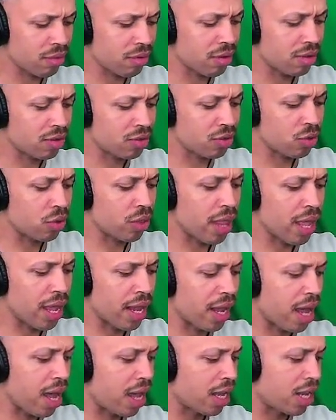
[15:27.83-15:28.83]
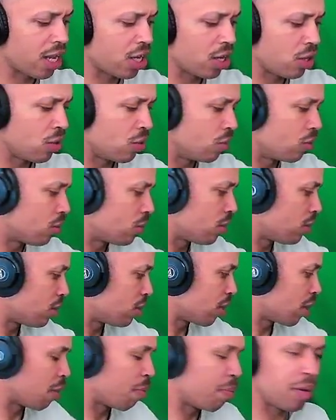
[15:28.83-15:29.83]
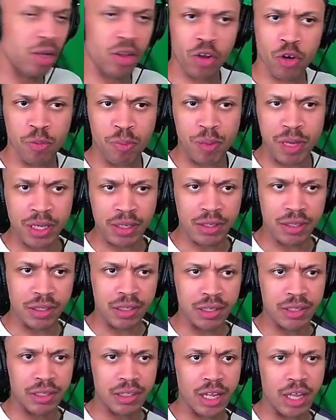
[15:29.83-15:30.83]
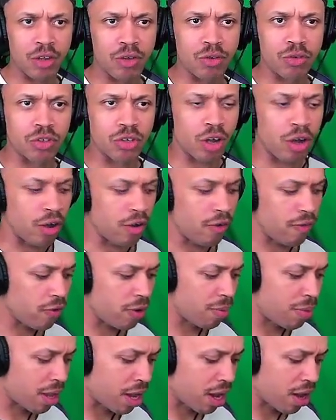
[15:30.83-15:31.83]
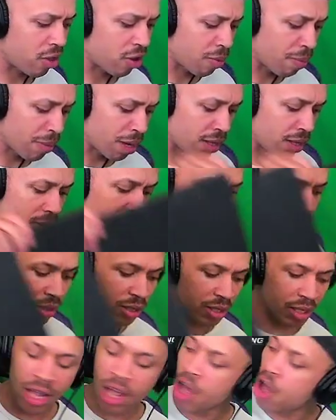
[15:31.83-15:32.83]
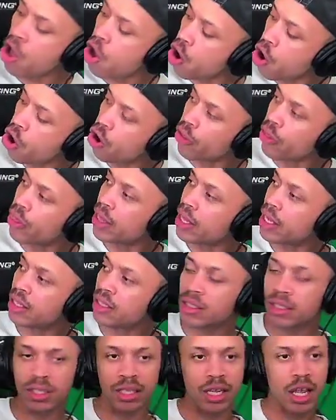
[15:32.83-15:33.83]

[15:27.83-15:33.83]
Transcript: So like I could use the pillar pieces that you saw from the other months on this.